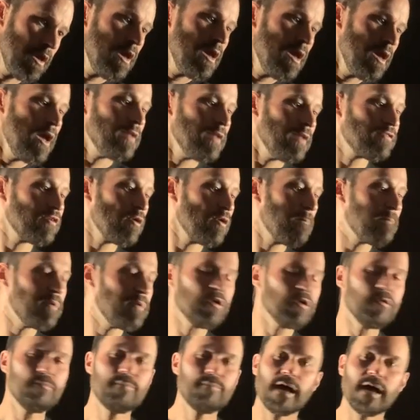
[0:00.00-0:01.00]
And so
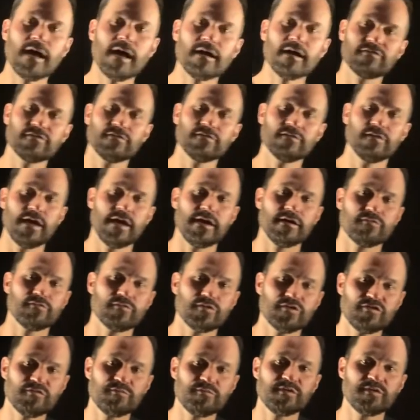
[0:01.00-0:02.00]
build packs are
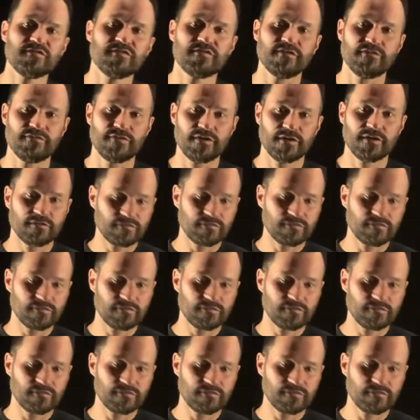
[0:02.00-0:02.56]
language specific. So